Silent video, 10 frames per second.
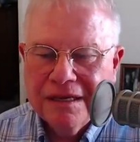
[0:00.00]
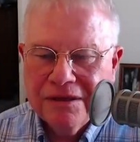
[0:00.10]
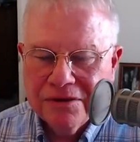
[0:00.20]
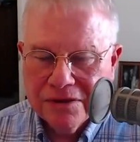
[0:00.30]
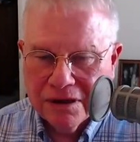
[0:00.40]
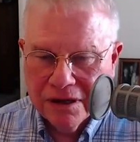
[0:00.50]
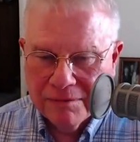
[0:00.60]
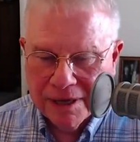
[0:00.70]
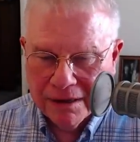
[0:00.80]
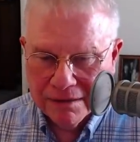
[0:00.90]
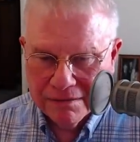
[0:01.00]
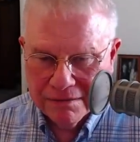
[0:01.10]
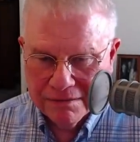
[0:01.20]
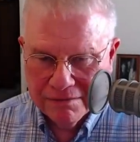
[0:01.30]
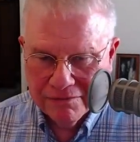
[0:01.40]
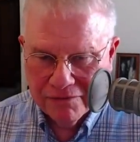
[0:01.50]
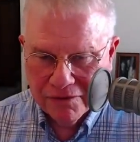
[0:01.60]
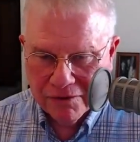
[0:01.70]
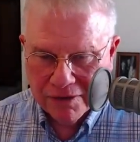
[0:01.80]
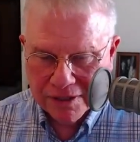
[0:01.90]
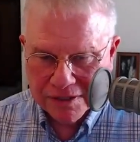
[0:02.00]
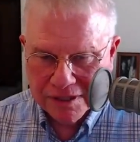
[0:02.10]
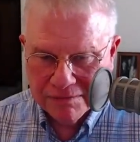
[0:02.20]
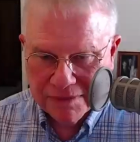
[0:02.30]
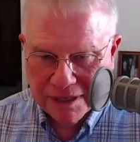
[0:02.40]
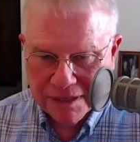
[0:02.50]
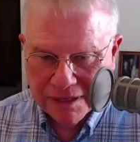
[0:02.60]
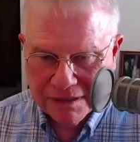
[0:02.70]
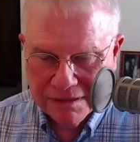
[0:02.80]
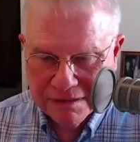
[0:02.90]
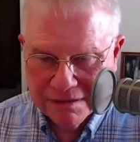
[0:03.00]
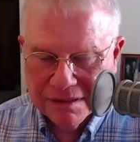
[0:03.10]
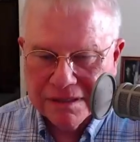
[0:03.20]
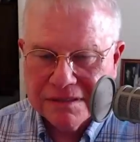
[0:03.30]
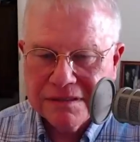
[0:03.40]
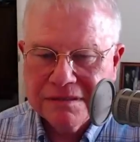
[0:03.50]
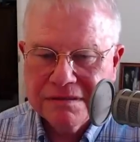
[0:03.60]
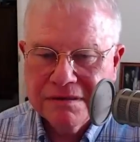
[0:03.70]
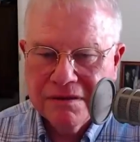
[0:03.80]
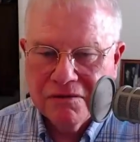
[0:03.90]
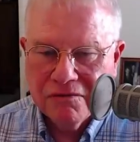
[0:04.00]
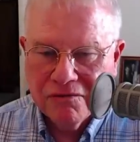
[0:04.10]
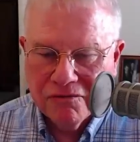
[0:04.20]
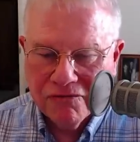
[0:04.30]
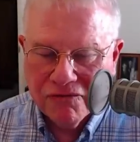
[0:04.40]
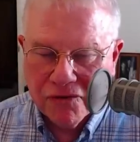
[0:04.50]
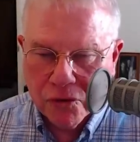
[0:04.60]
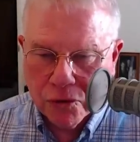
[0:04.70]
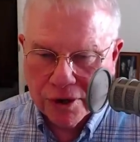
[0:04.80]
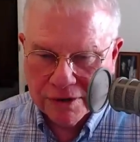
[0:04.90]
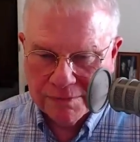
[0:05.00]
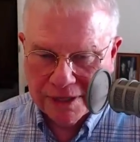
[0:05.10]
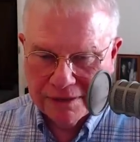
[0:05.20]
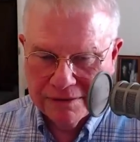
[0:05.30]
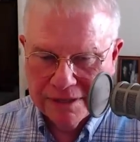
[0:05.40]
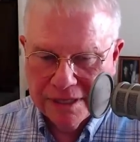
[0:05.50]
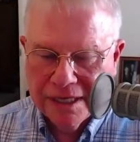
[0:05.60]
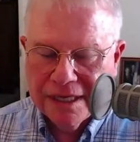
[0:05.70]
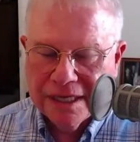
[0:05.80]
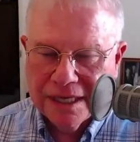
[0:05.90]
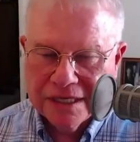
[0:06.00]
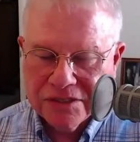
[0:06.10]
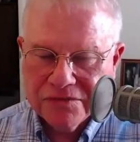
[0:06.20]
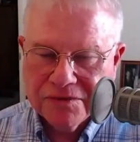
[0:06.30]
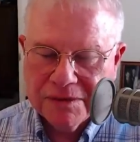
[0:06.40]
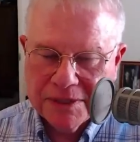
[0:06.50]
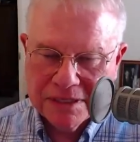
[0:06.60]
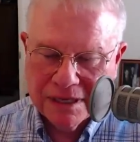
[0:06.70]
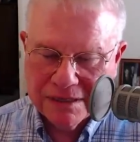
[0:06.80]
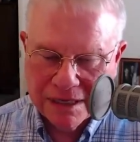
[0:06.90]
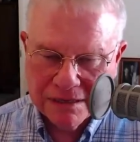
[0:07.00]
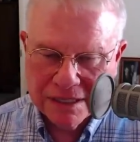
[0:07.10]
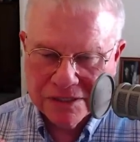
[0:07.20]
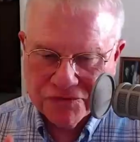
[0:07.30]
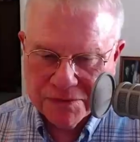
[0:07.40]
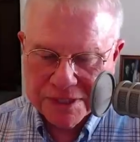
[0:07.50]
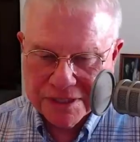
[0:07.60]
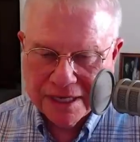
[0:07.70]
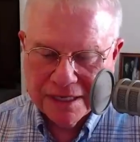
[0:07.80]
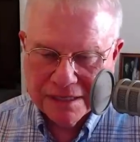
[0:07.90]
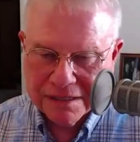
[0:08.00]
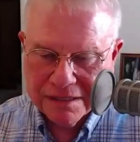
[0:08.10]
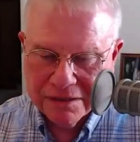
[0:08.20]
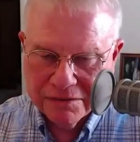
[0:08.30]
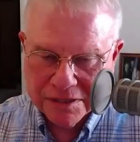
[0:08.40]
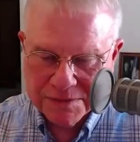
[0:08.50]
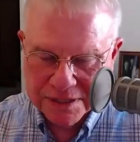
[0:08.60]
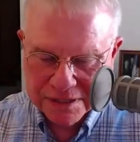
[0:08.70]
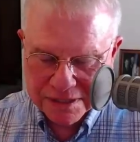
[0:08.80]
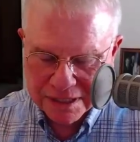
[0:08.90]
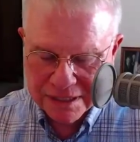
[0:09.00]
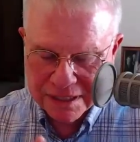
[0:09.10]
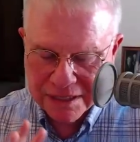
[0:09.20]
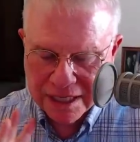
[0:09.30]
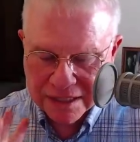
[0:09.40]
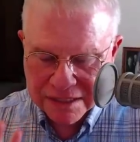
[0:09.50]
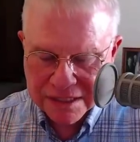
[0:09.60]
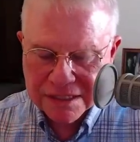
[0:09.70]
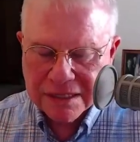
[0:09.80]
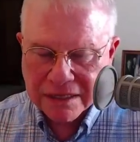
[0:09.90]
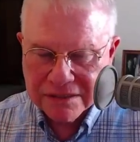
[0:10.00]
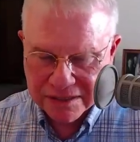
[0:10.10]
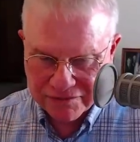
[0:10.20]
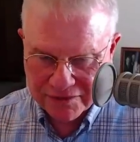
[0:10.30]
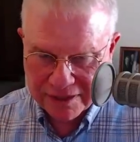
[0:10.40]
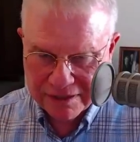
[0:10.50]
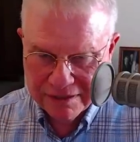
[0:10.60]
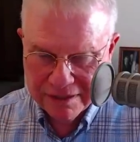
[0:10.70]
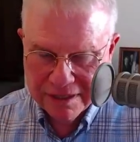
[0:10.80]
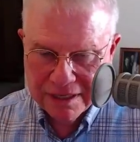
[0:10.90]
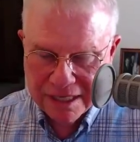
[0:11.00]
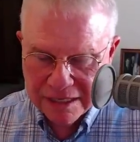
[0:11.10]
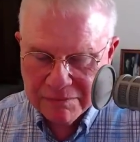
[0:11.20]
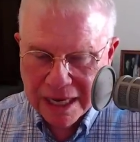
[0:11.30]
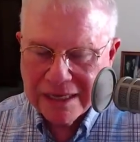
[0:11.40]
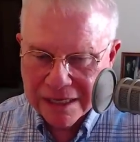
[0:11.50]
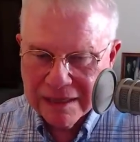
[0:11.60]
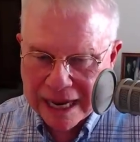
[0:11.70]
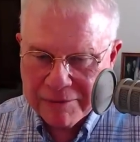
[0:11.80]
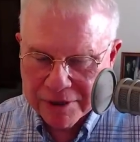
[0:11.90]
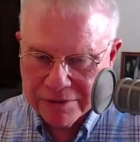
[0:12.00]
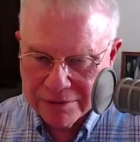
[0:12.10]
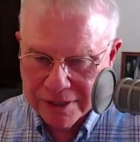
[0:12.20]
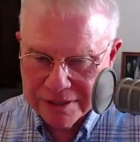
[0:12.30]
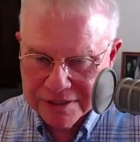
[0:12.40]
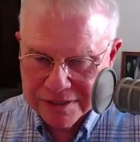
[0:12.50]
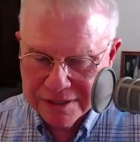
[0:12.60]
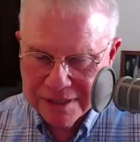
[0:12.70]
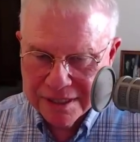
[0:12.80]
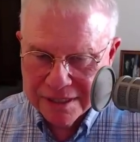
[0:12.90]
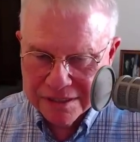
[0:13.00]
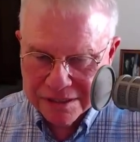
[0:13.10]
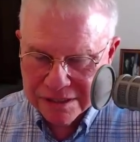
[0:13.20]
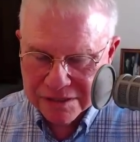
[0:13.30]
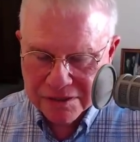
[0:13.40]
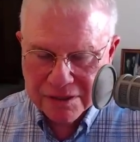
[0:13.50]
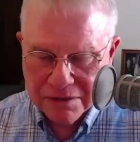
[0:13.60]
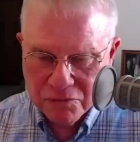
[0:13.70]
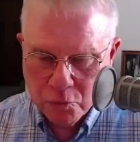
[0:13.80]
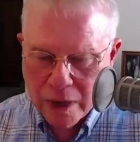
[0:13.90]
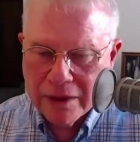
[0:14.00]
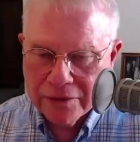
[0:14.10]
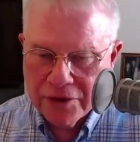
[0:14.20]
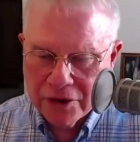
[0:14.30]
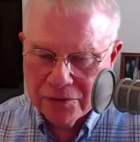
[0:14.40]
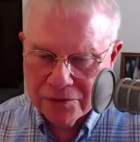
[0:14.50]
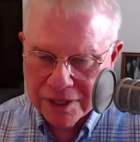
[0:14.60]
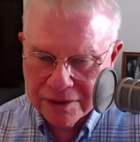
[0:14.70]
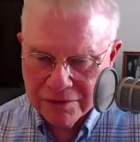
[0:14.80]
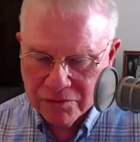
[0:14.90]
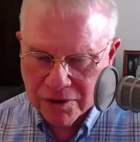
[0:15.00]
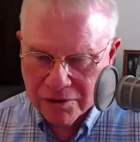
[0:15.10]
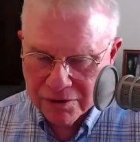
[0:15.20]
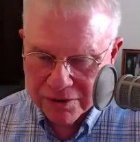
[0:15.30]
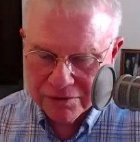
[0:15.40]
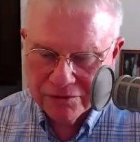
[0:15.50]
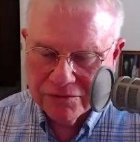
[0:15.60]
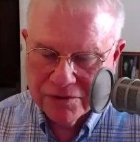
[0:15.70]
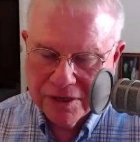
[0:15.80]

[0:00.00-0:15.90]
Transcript: You talk about flooring somebody. This floored me. It's, let me t- tell you, it's from a psychic who has been studied extensively in many laboratories. She's well known in the world of,